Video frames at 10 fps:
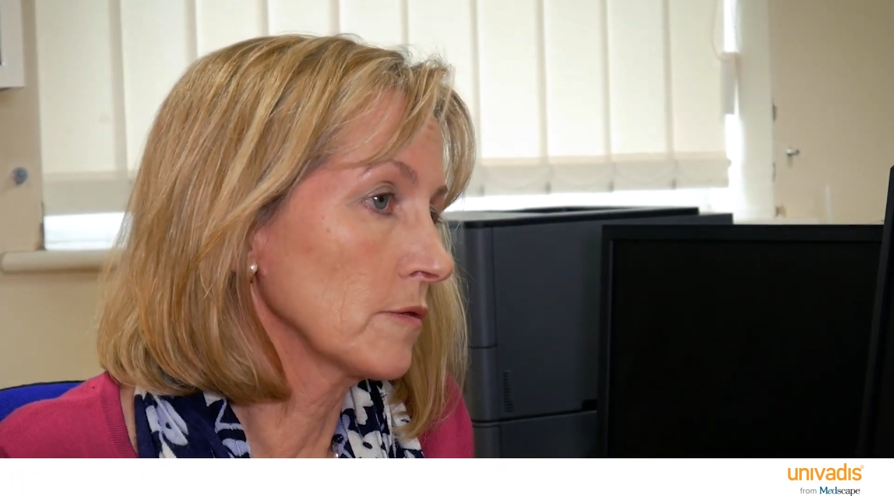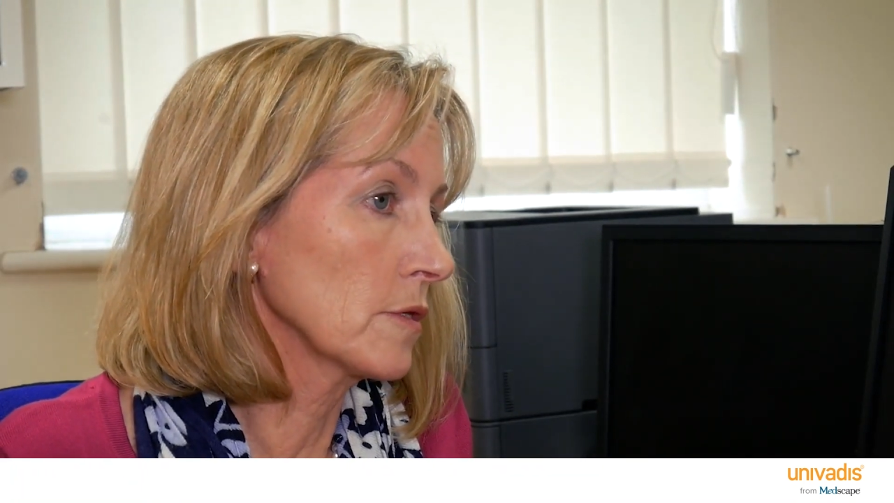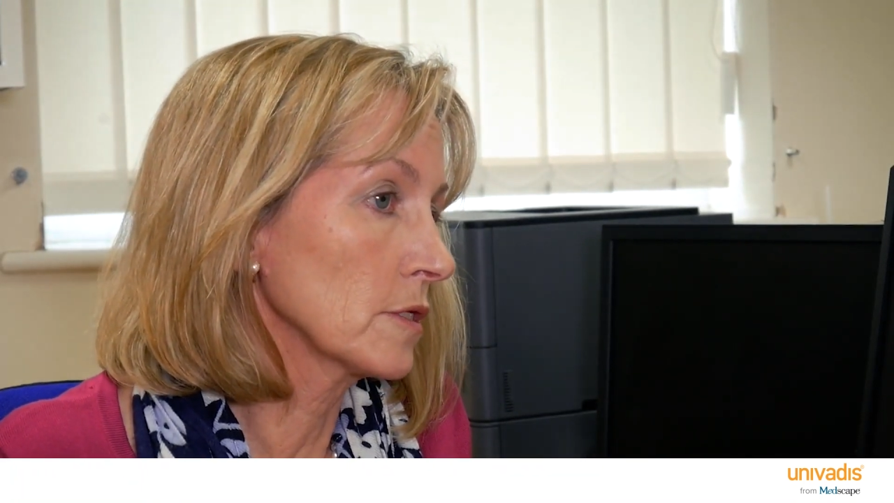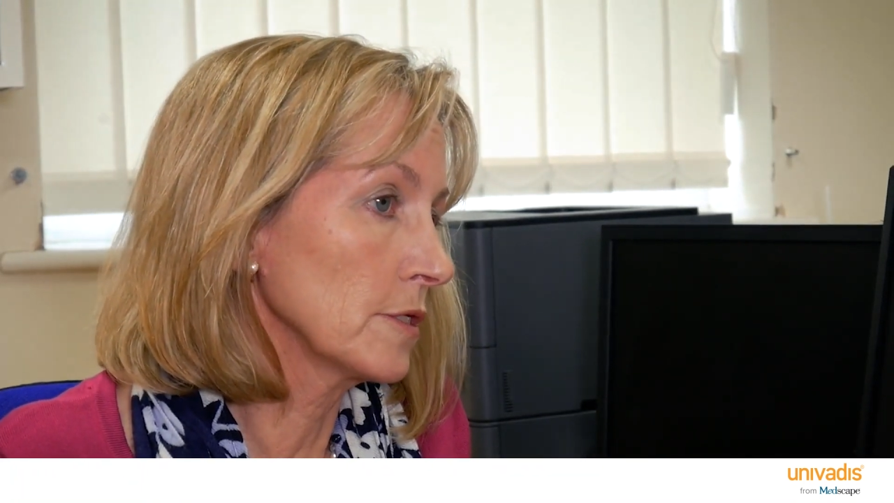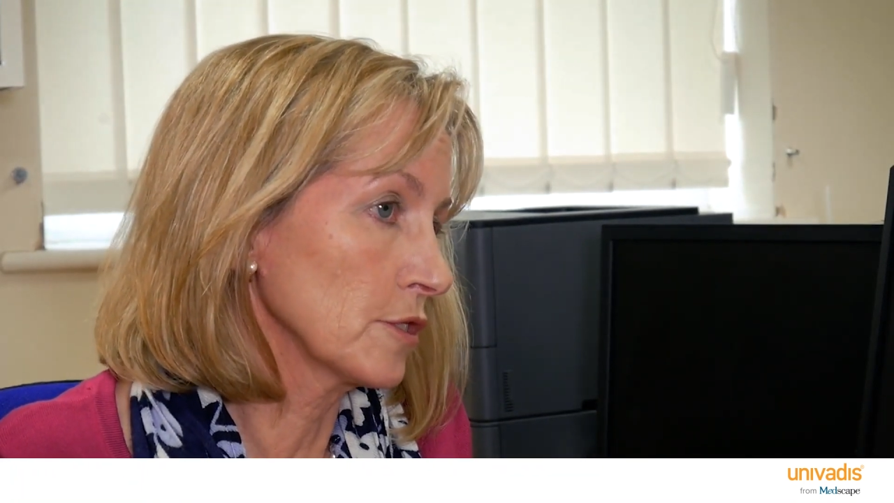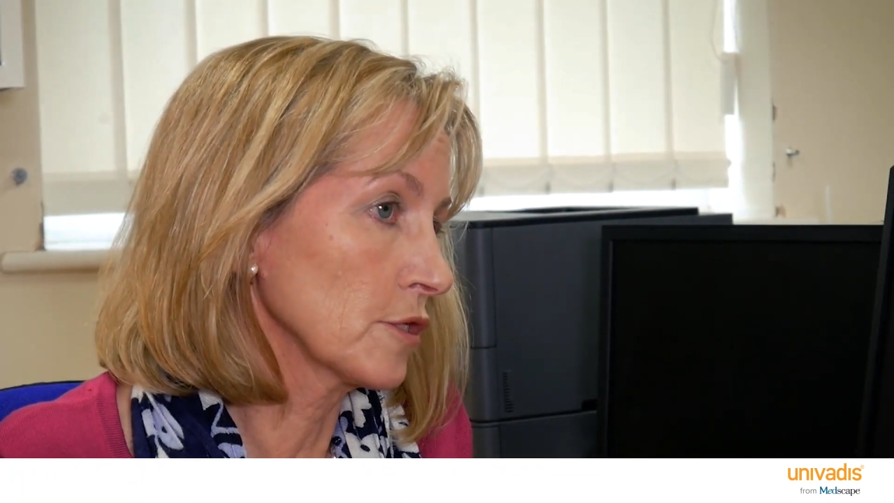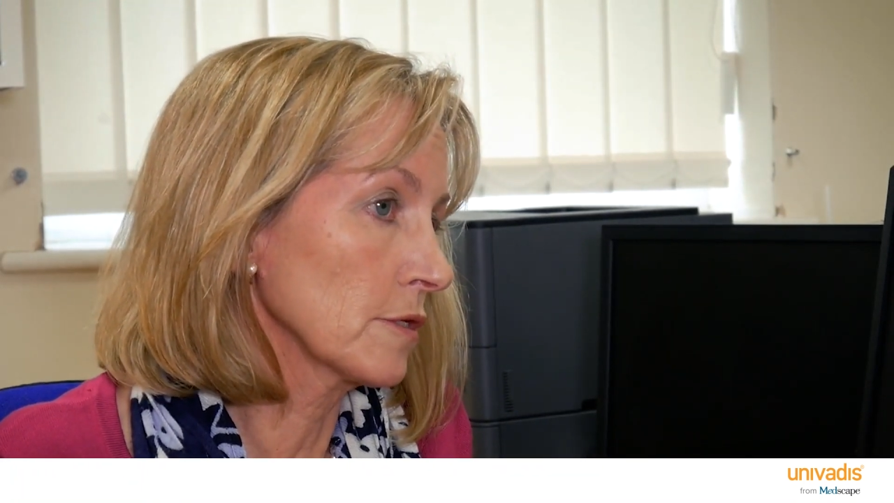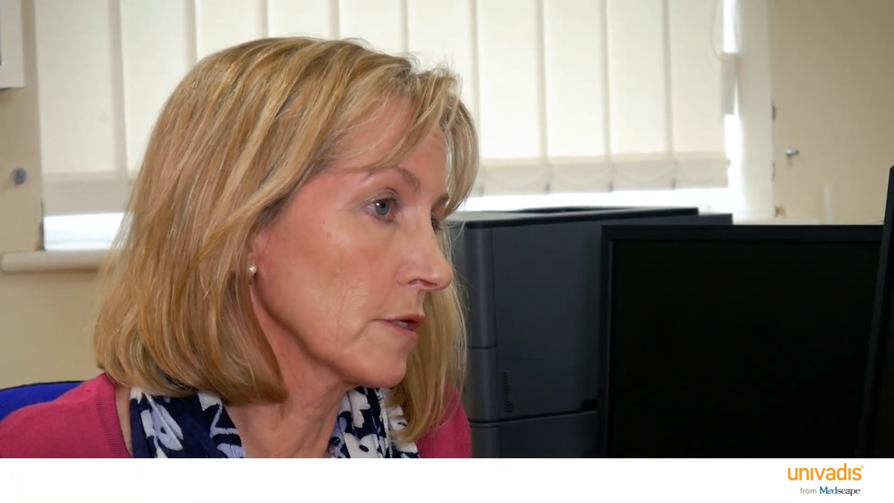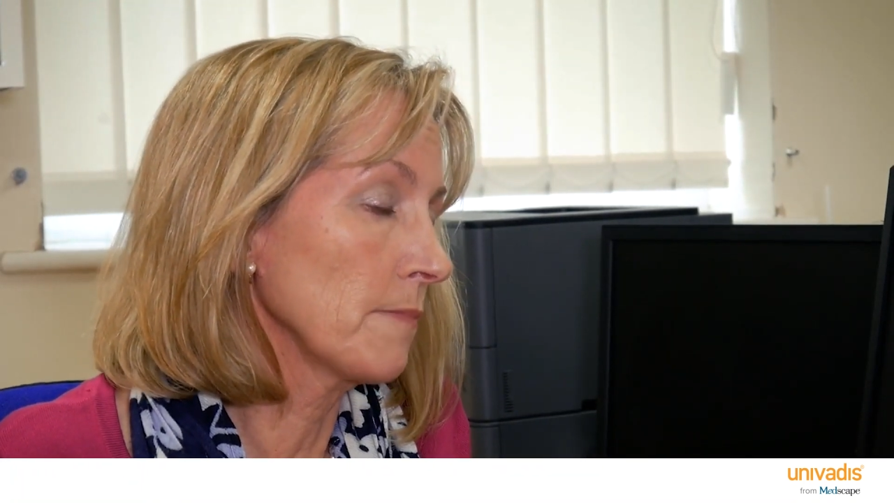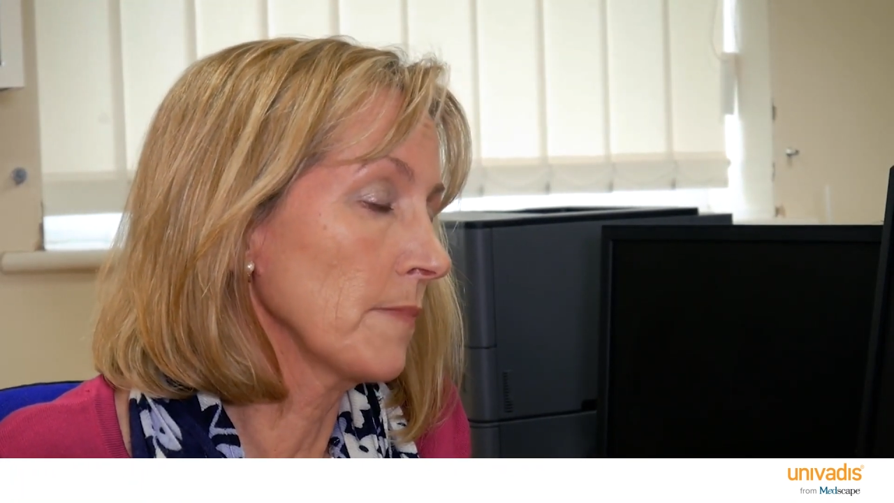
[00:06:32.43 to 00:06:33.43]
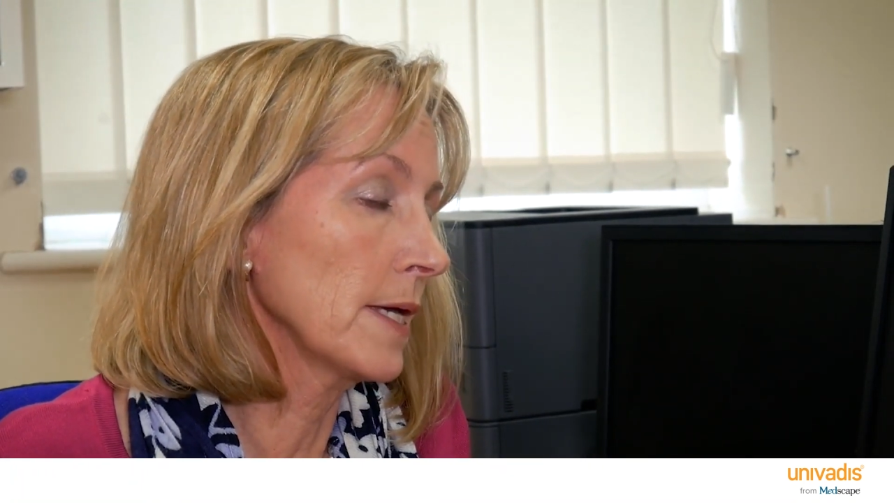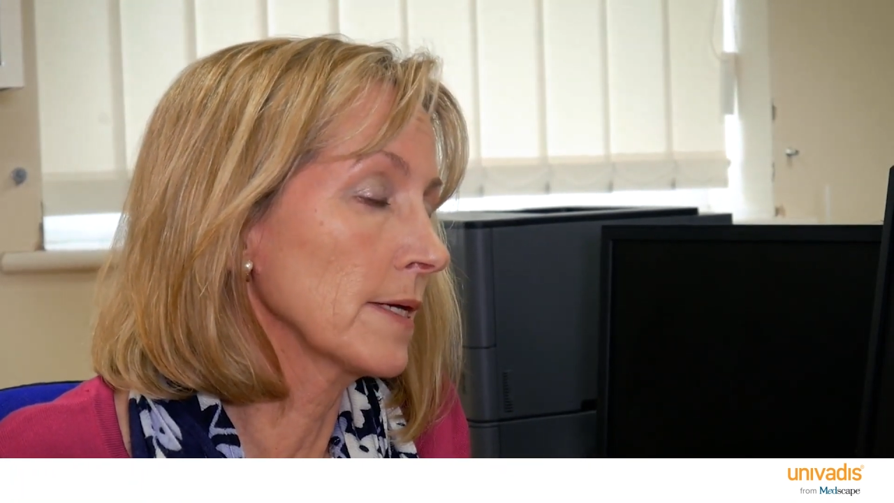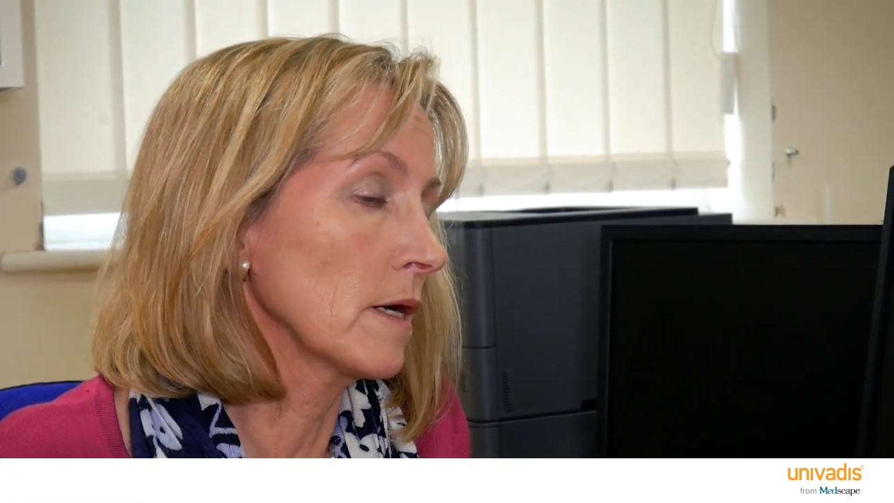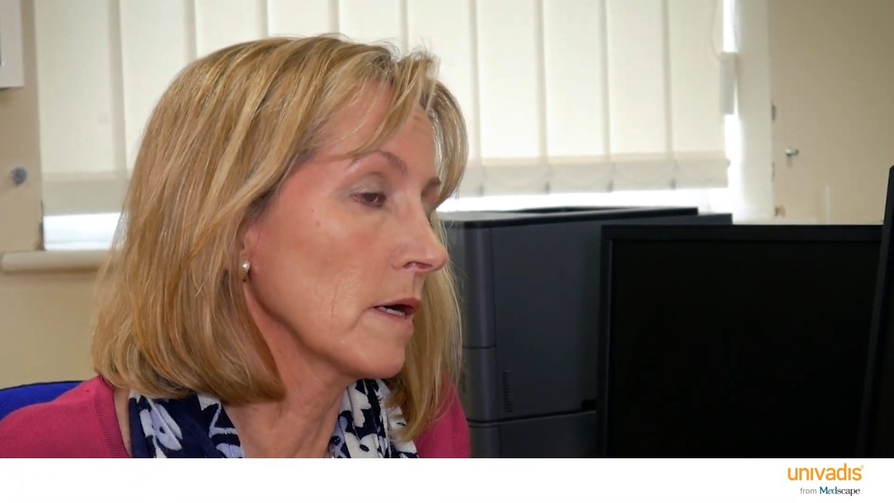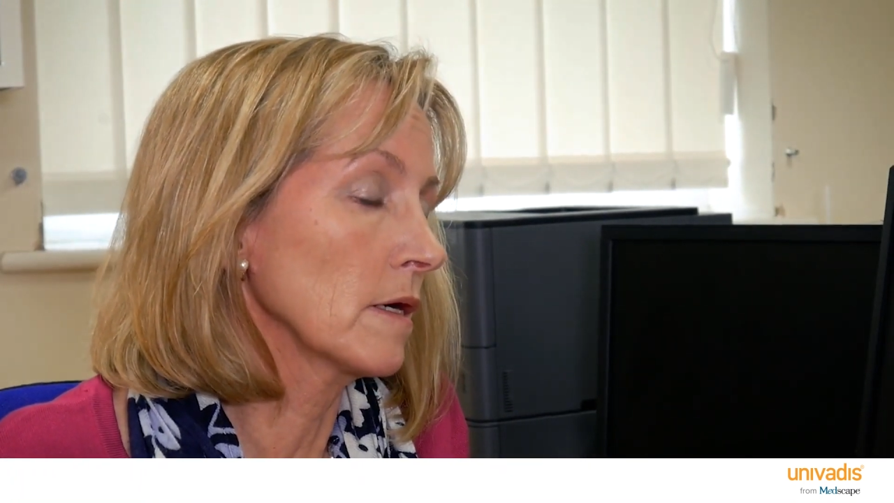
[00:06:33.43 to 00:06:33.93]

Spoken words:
the clinician can make